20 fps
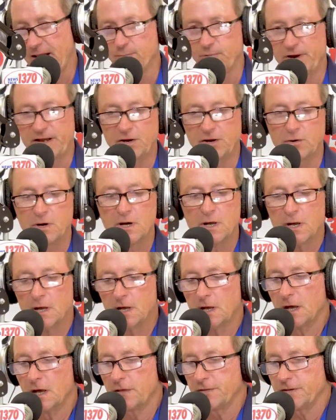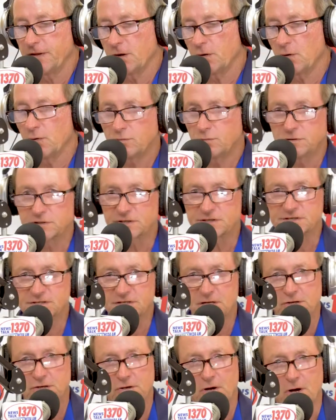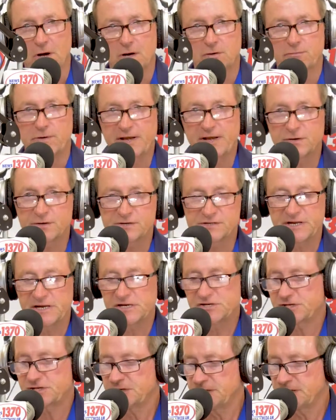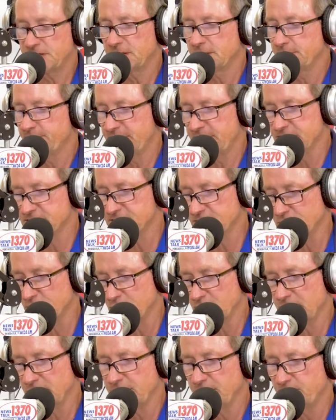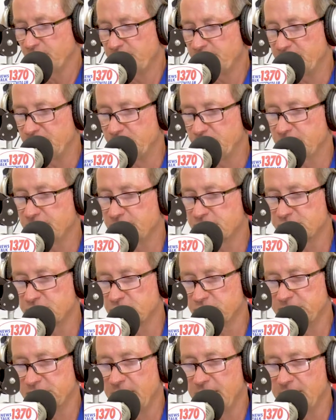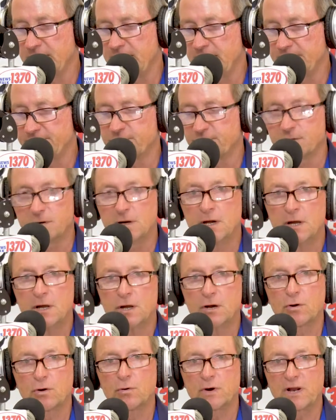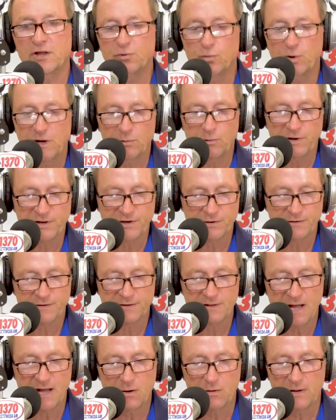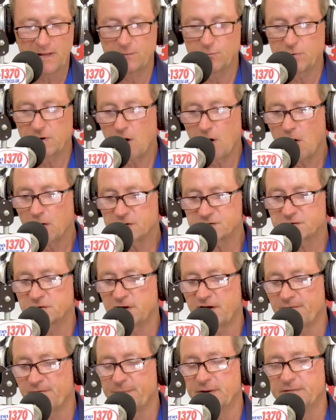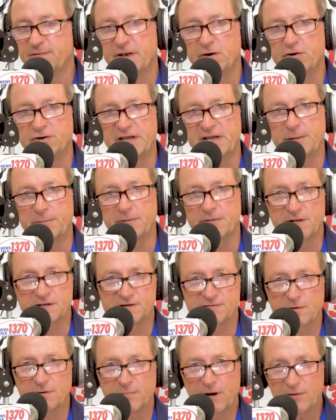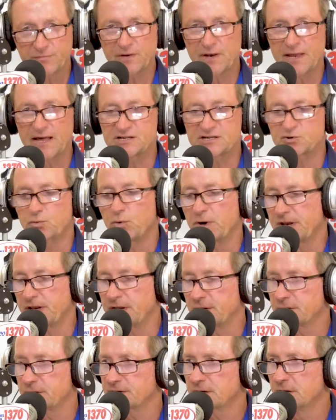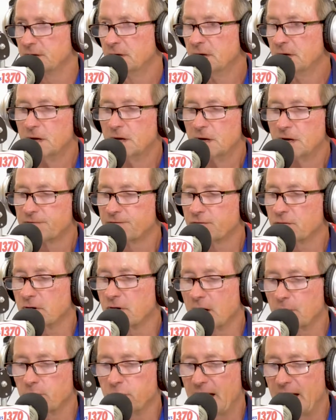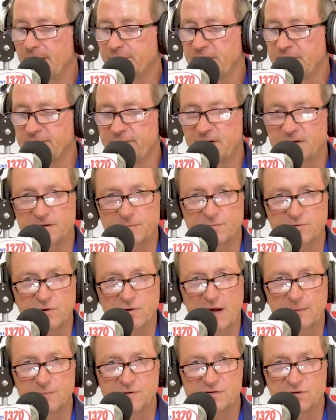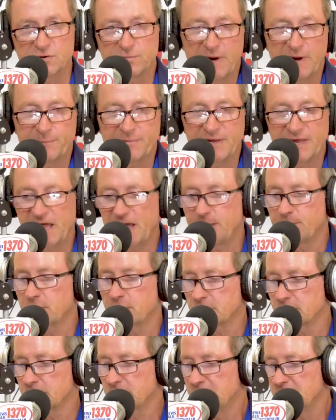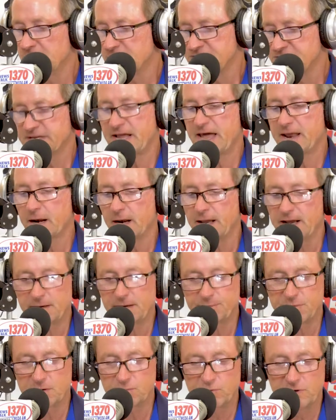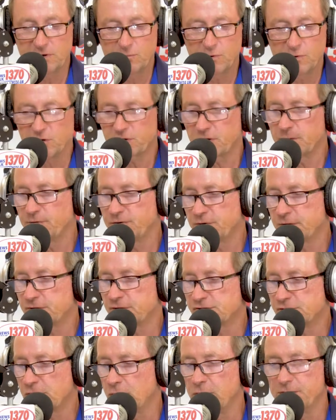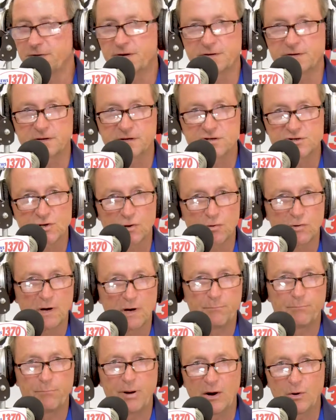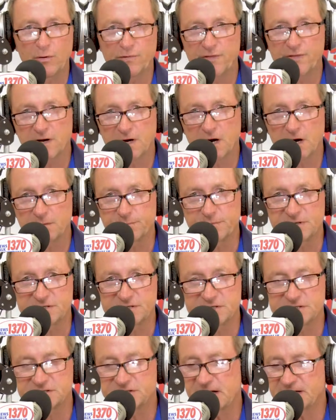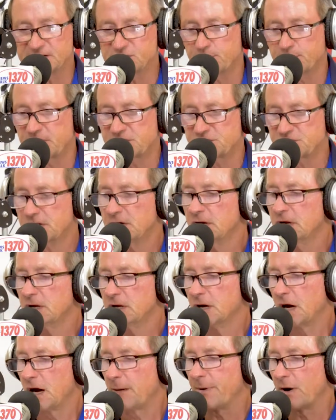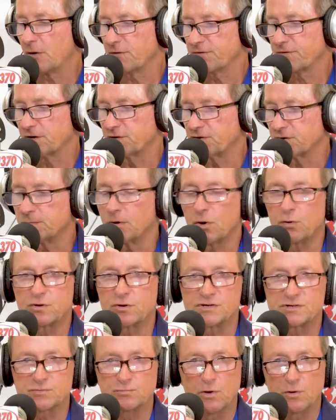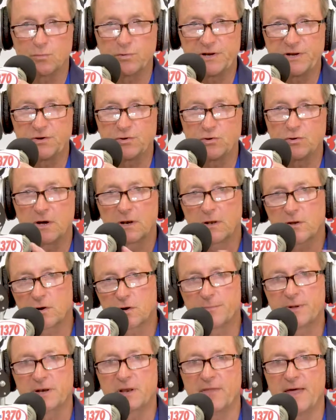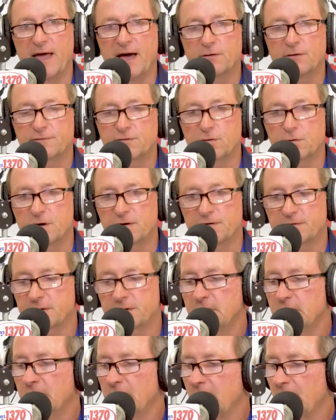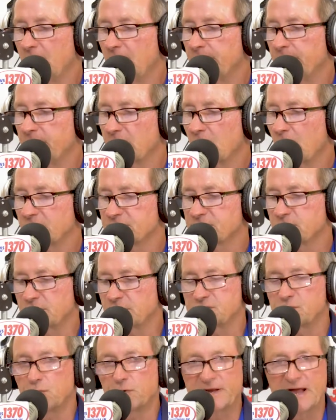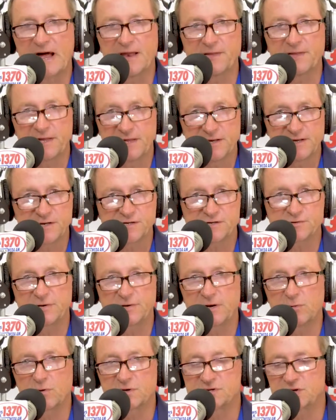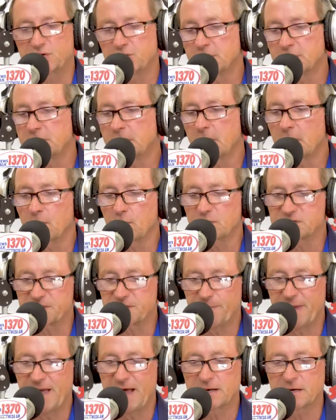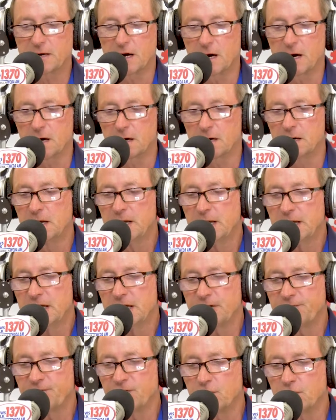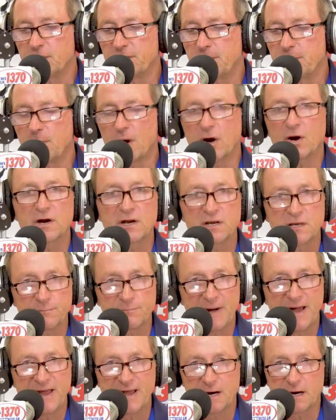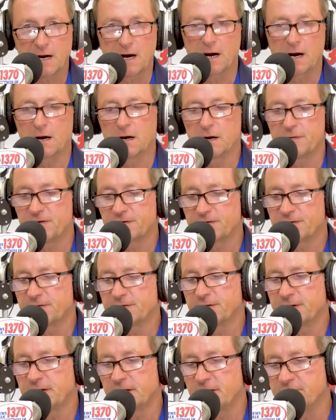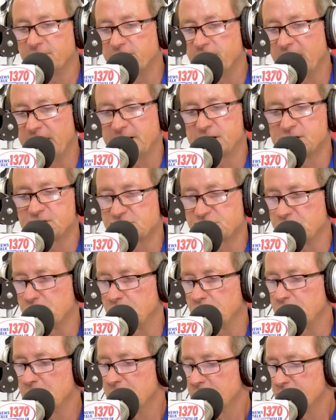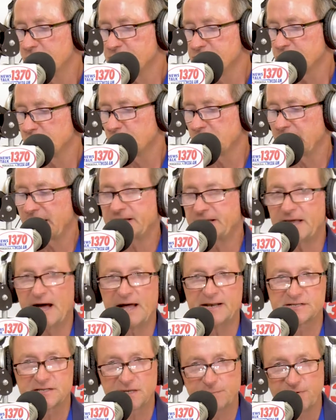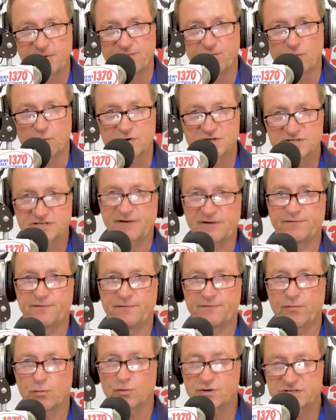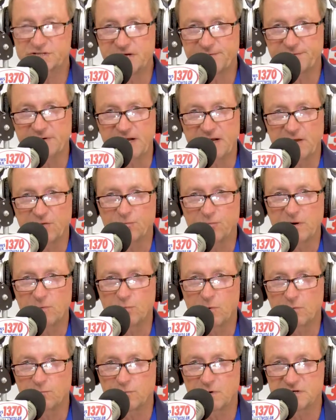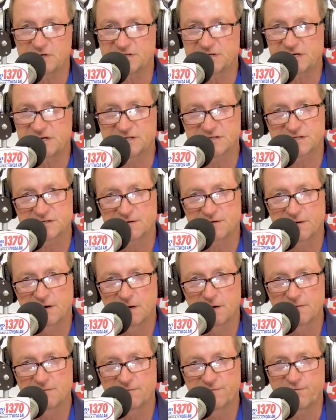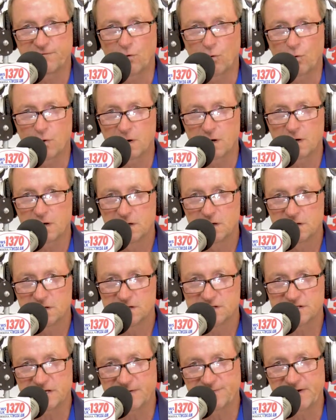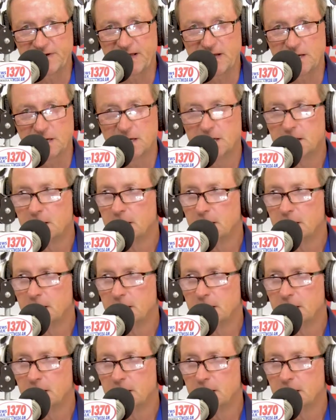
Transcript: AM radio, the oldest talk radio station in Pensacola. And we've been doing the show, Don and I, for going on 21 years now. And we also have been videotaping this for about the last 20 years for our Blab TV subscribers. So it might be cable or satellite, but we welcome you to the show. And this is a show about the car business, not so much about Frontier Motors and what we do, a little bit of that, of course. Um, but also what's going on in the industry, what's a good car, what's a bad car, if you're in the market to buy a car. And this is the advice show. So, like Don said before, 478 3116, 478